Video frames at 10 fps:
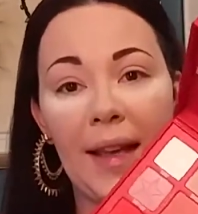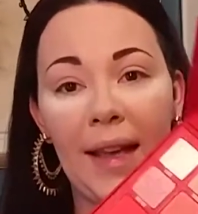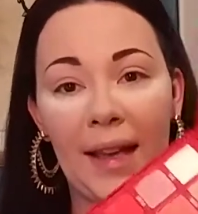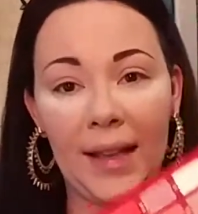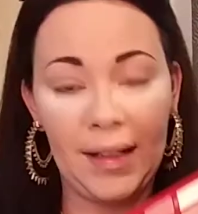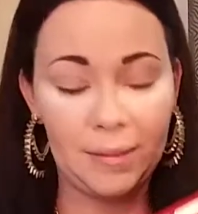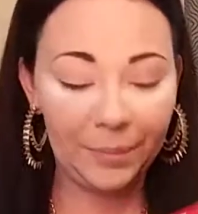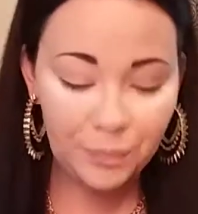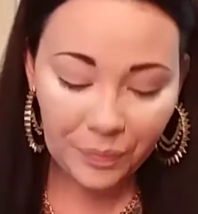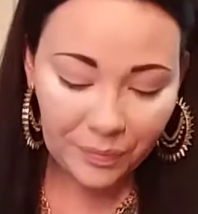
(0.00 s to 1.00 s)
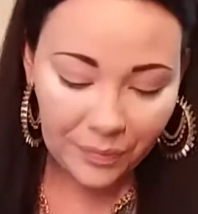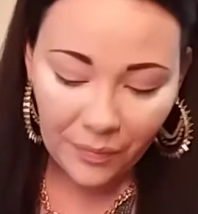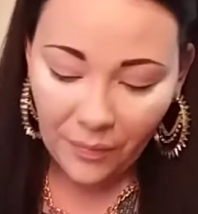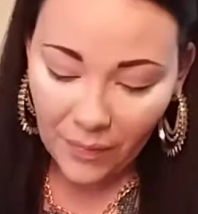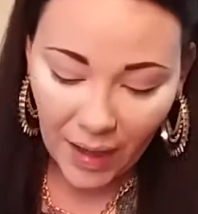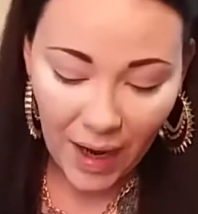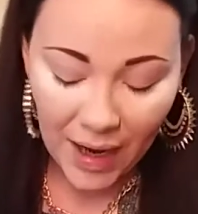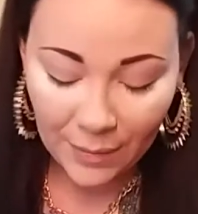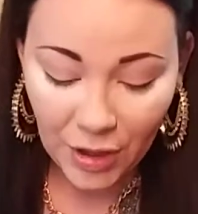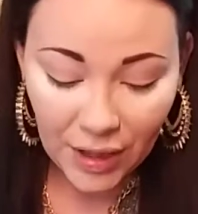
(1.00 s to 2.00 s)
And
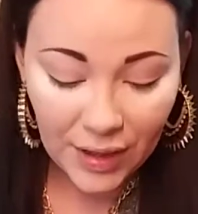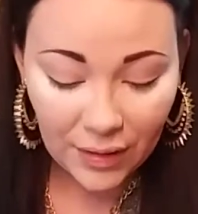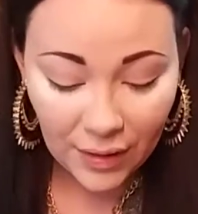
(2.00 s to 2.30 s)
I'm just